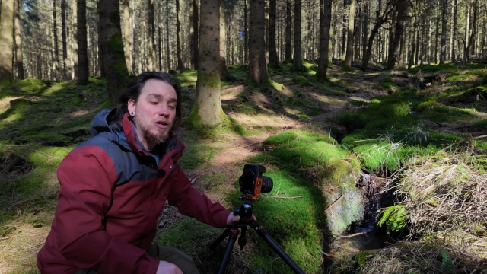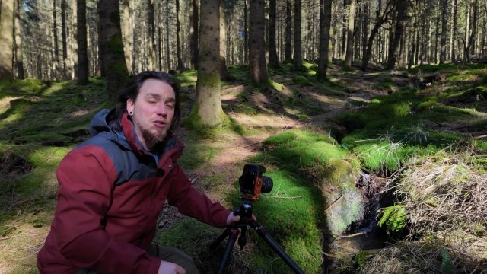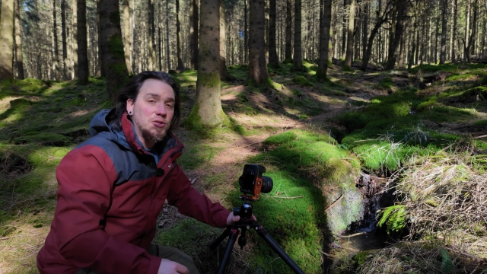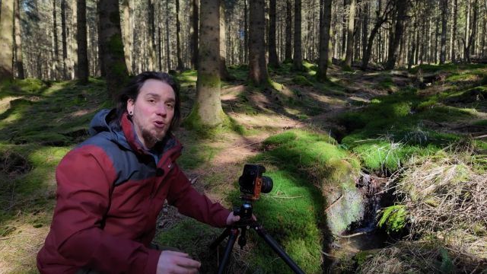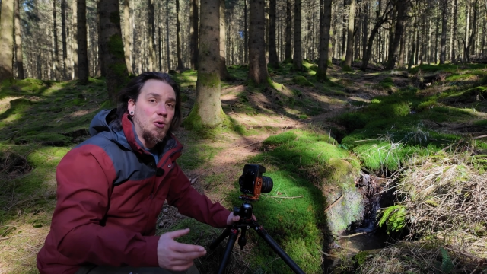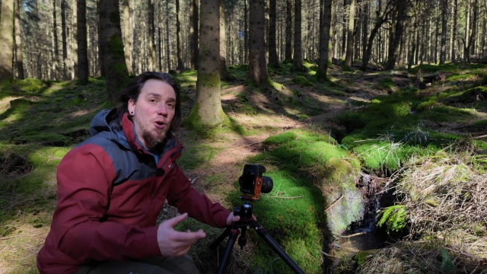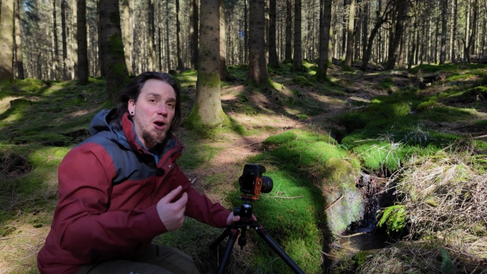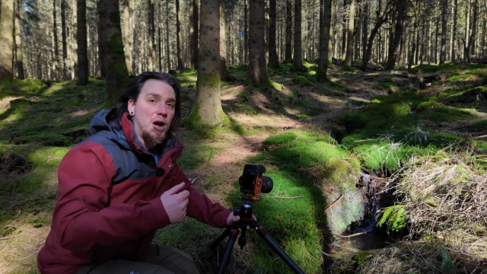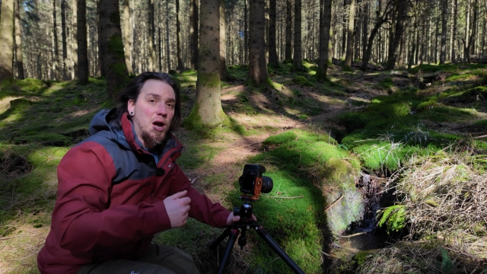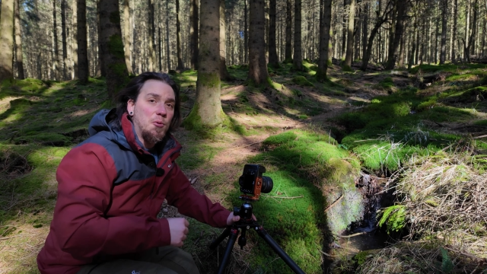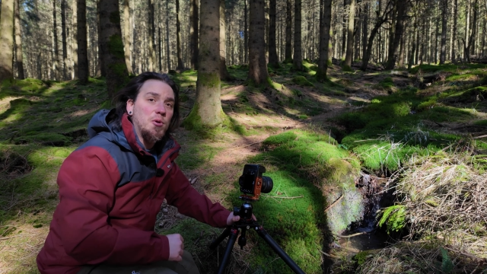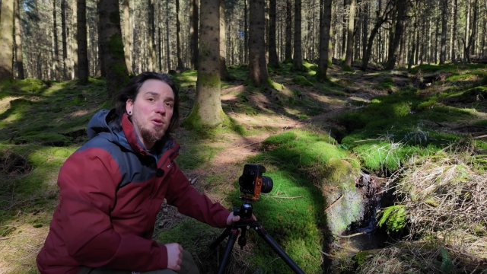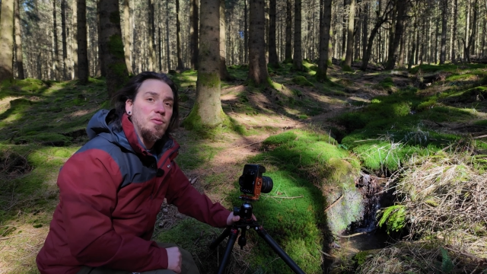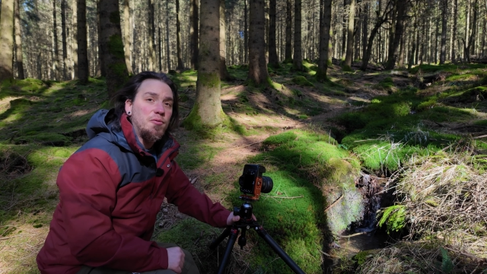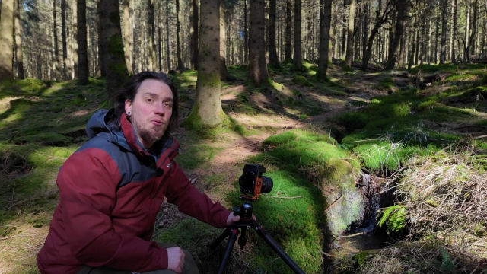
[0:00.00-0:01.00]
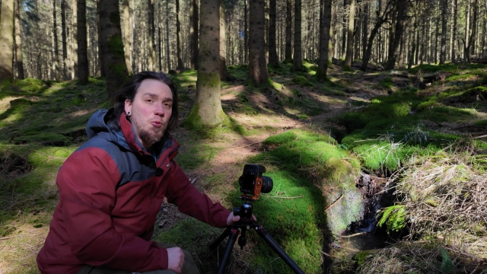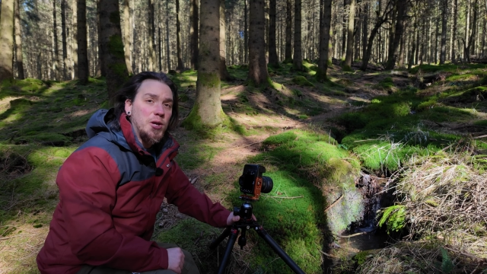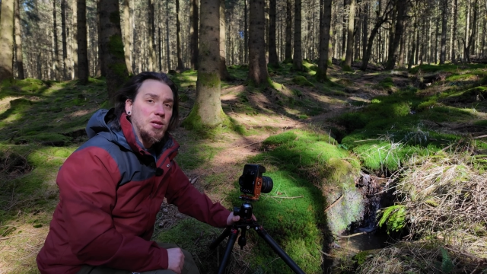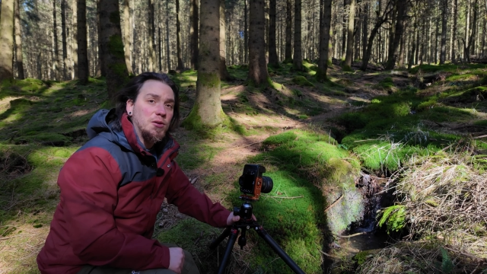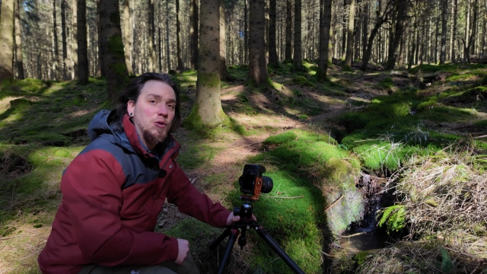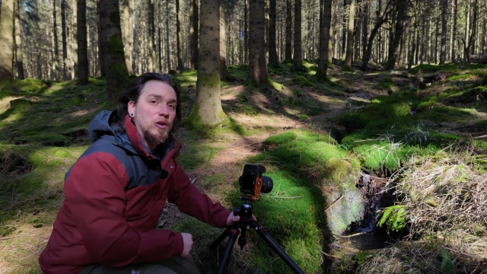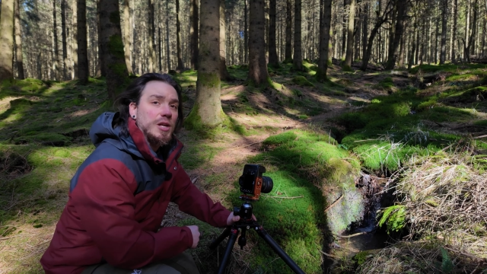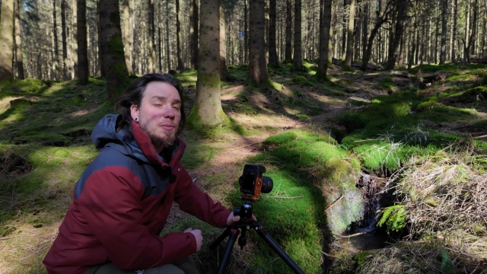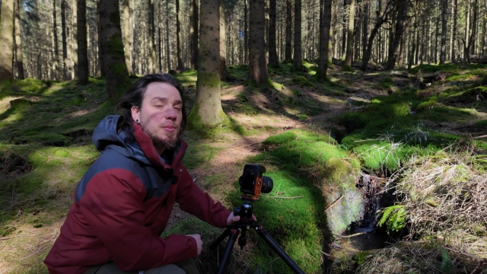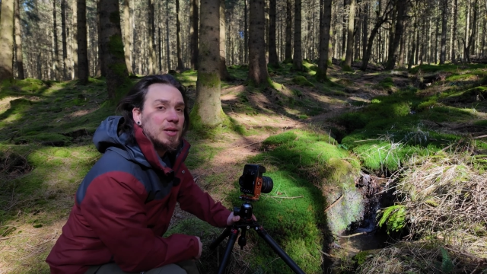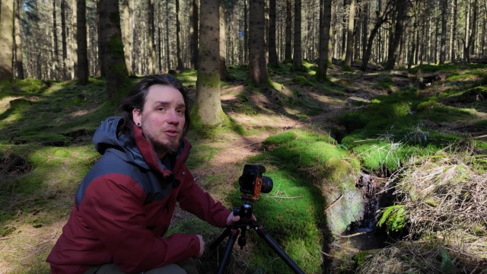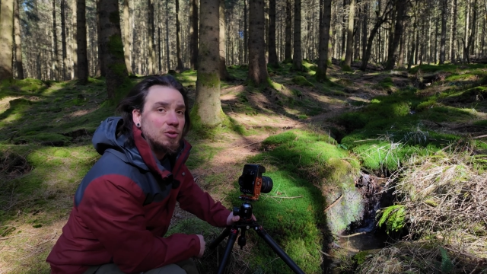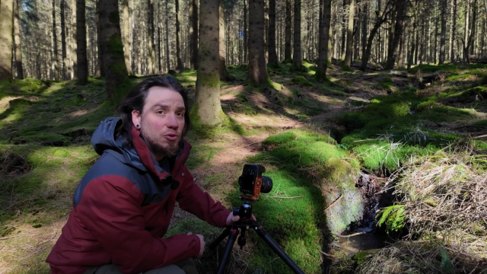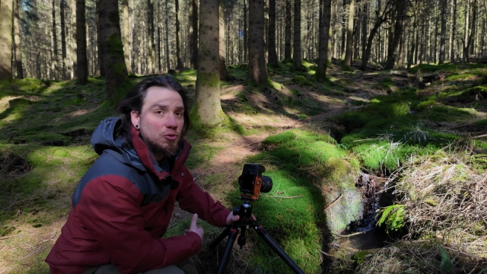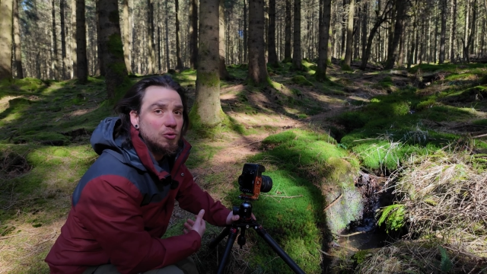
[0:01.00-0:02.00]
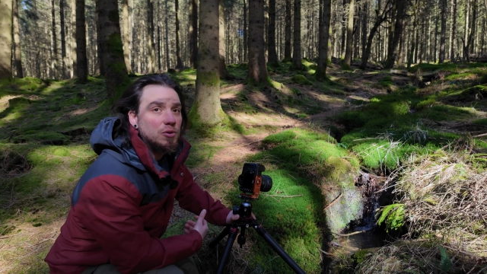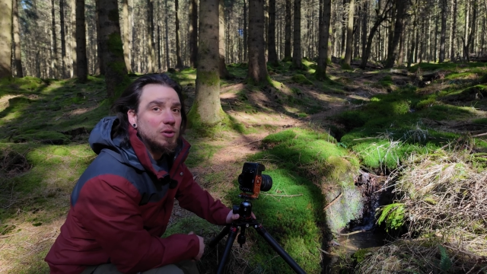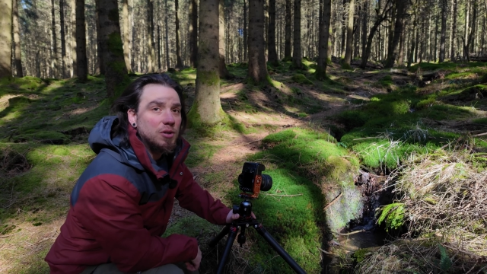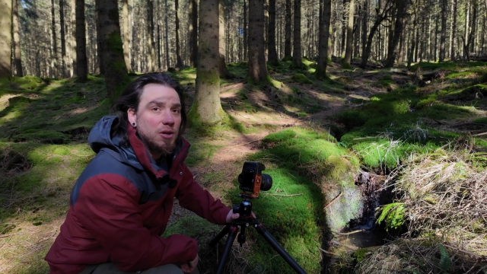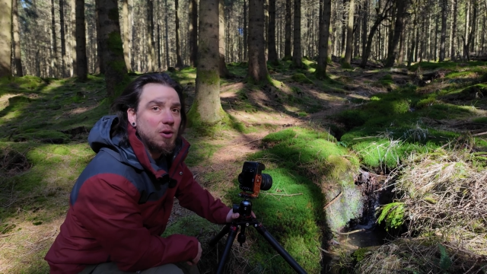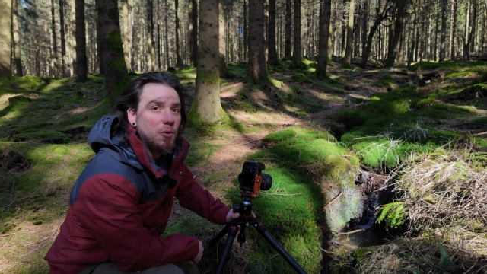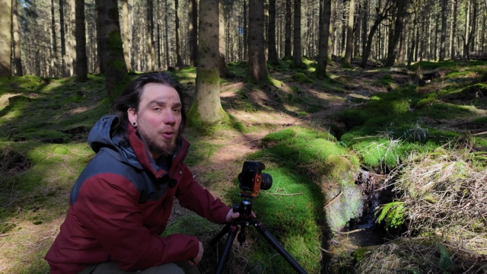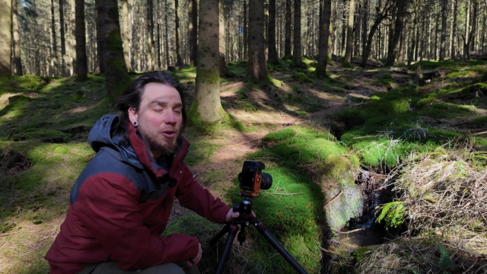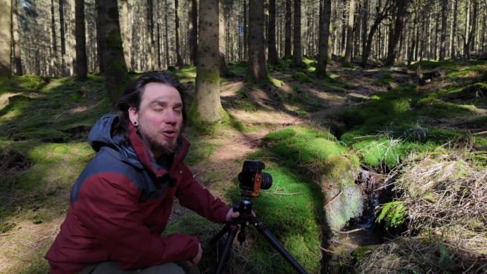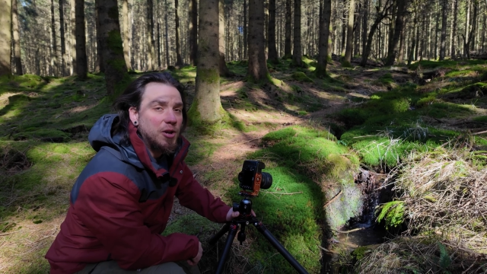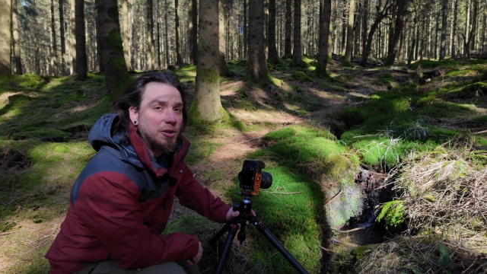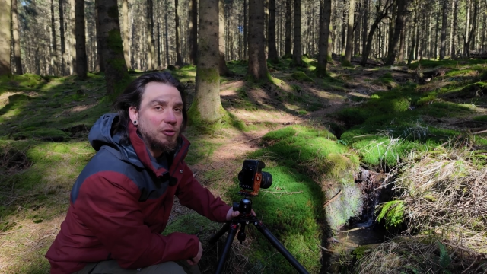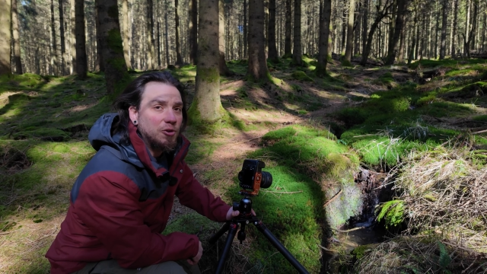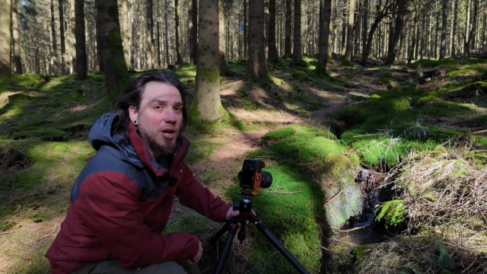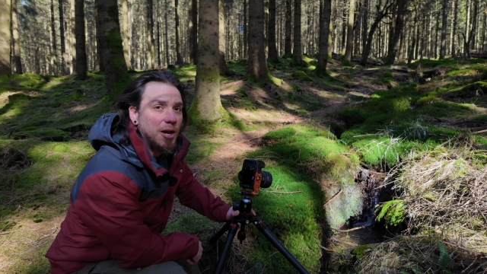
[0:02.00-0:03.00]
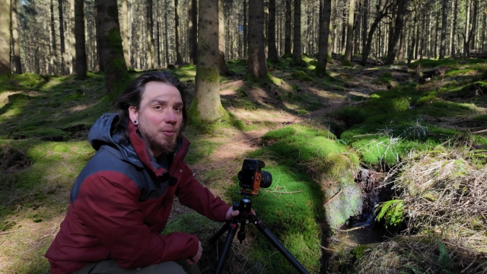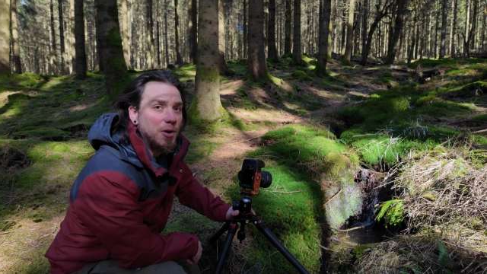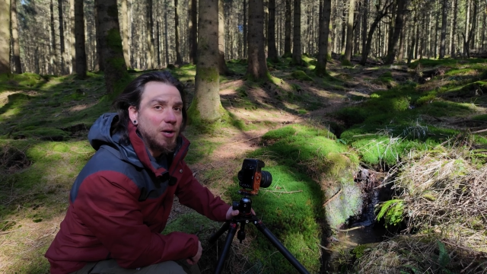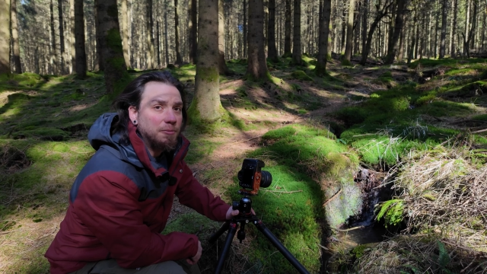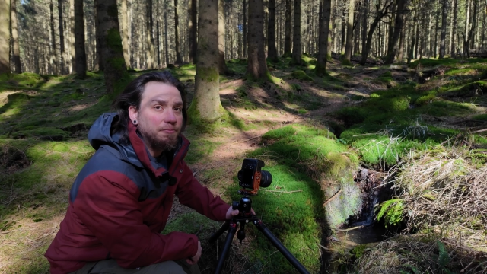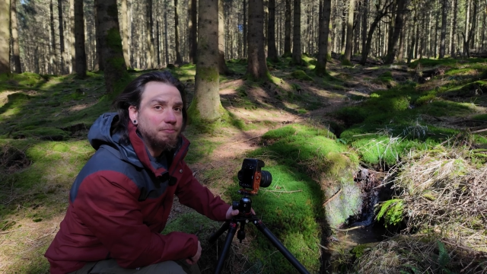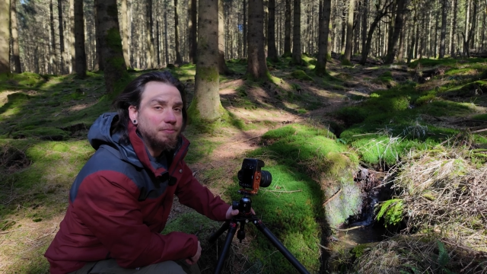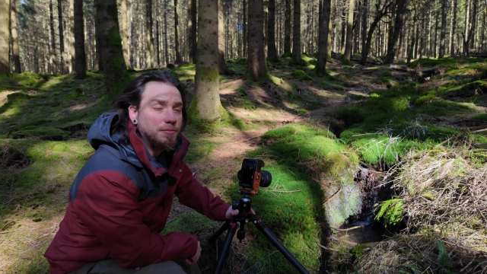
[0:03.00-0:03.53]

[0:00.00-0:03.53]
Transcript: So I will wait a little bit to when you get your camera.